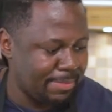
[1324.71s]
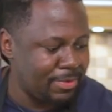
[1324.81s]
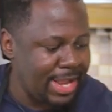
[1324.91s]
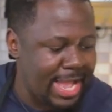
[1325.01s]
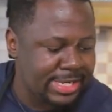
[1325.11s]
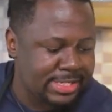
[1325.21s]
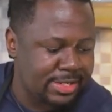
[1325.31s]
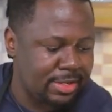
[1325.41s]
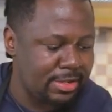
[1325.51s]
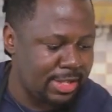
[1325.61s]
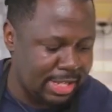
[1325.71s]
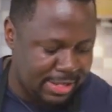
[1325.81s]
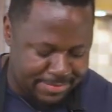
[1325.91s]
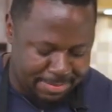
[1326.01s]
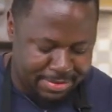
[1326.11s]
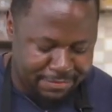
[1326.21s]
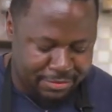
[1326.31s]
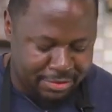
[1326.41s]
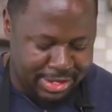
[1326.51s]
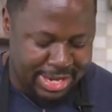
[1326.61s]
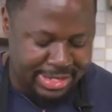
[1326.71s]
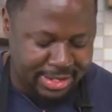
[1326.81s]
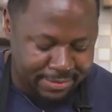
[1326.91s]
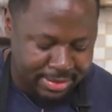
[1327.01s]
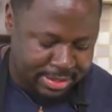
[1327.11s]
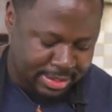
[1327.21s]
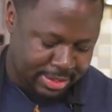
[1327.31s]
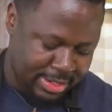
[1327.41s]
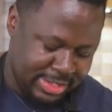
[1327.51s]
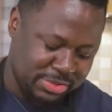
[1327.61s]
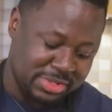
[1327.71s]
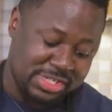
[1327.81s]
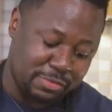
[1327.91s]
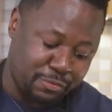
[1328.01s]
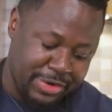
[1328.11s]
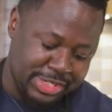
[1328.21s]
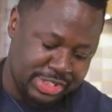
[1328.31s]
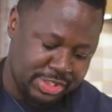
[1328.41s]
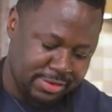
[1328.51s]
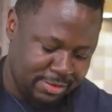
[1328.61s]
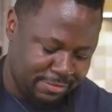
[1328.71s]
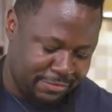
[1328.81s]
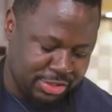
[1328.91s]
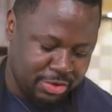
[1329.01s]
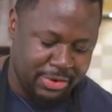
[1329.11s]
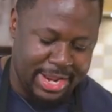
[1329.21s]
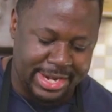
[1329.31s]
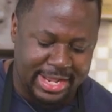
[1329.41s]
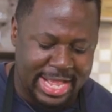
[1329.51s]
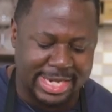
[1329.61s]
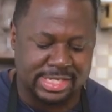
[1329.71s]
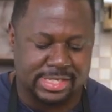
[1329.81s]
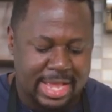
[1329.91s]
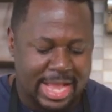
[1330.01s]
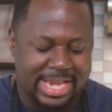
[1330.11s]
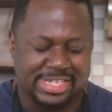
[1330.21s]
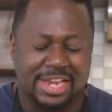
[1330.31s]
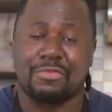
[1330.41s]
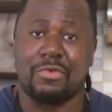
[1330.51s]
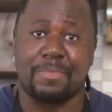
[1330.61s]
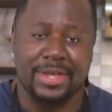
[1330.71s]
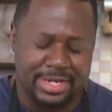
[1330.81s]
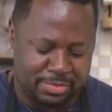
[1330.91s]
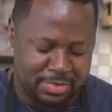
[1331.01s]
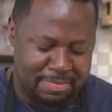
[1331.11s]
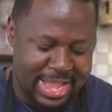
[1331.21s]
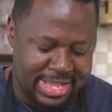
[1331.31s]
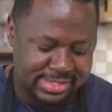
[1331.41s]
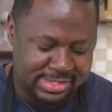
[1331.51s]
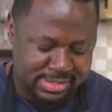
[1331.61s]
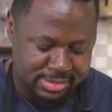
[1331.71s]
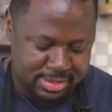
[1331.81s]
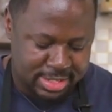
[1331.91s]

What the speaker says: I'm gonna add a bit of coriander. So this is fresh coriander. I just love ripping it with my hands.